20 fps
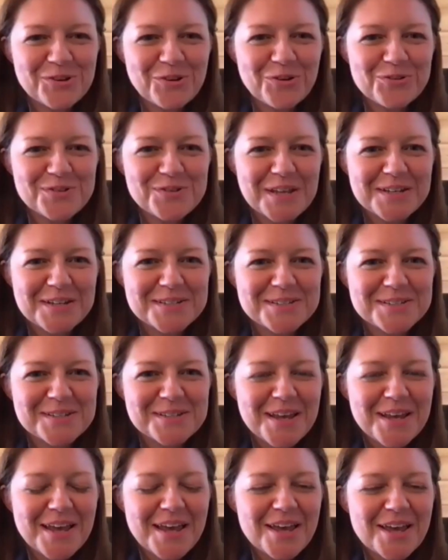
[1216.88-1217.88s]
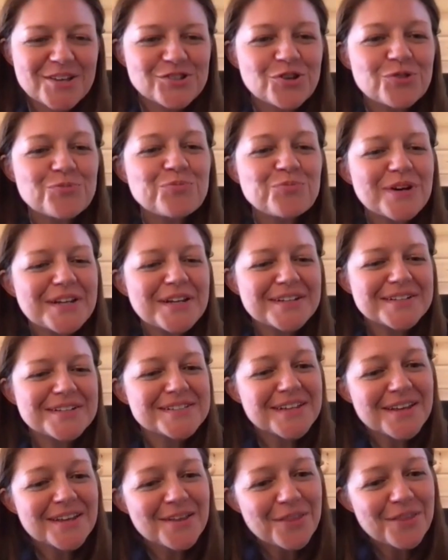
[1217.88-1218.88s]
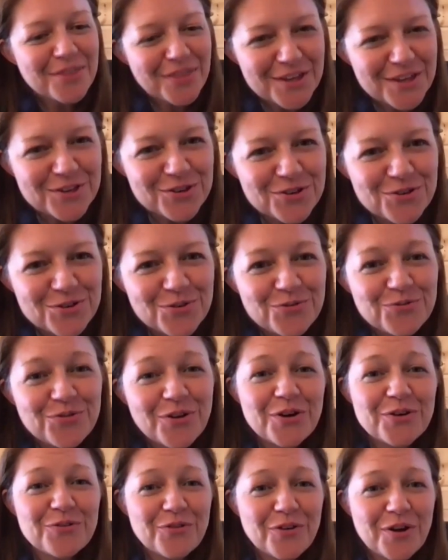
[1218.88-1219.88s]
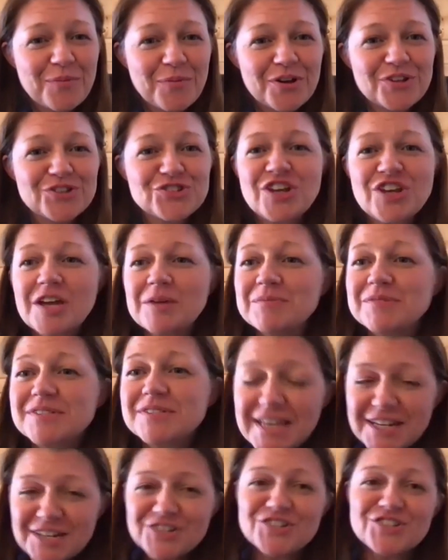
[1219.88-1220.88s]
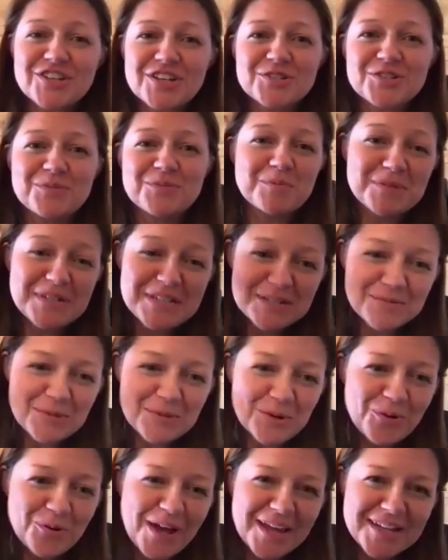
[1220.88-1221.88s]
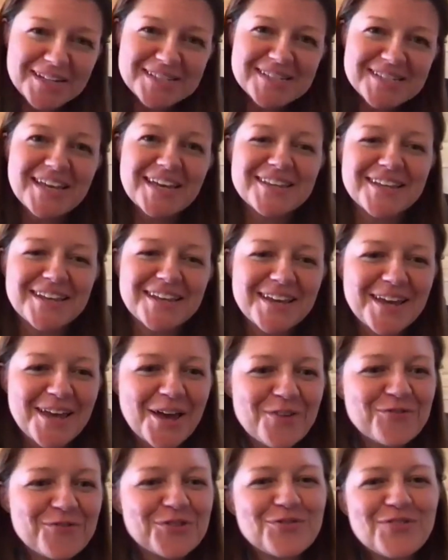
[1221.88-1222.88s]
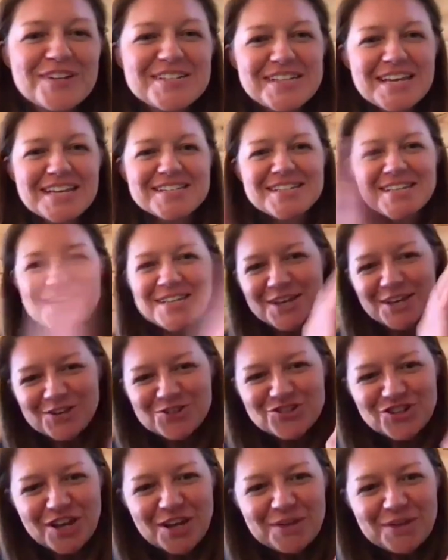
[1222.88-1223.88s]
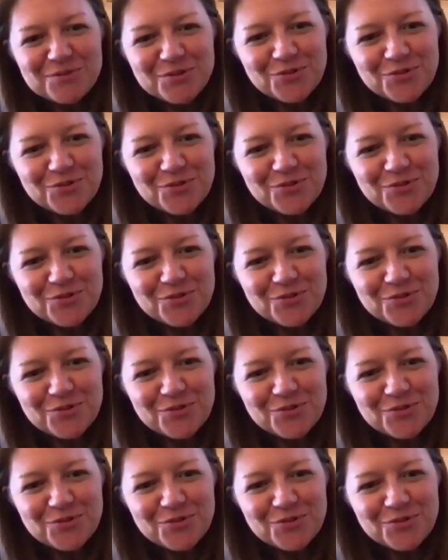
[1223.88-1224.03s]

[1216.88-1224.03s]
a lot of sense. So brilliant. Thank you very, very much, James. Ladies and gentlemen, please put your hands together for the fantastic James